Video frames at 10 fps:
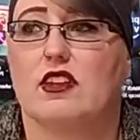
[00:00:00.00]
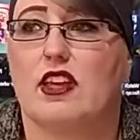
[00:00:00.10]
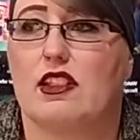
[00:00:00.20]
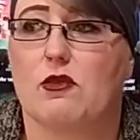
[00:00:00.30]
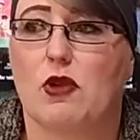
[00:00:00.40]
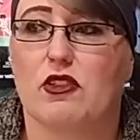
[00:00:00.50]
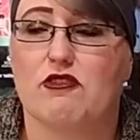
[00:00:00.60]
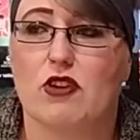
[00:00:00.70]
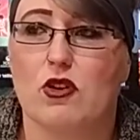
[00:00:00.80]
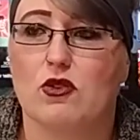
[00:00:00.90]
Get them on the
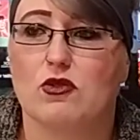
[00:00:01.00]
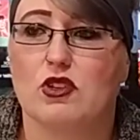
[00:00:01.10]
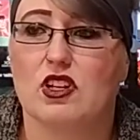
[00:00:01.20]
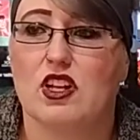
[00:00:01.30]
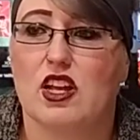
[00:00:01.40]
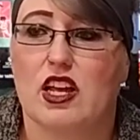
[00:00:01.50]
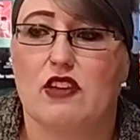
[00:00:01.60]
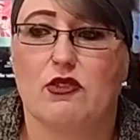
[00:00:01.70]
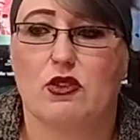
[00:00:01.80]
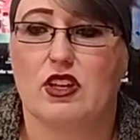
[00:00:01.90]
phone.
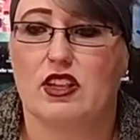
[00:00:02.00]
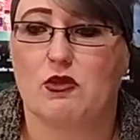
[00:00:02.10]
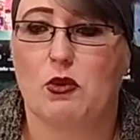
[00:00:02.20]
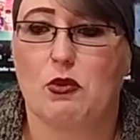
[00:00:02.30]
If you can get them in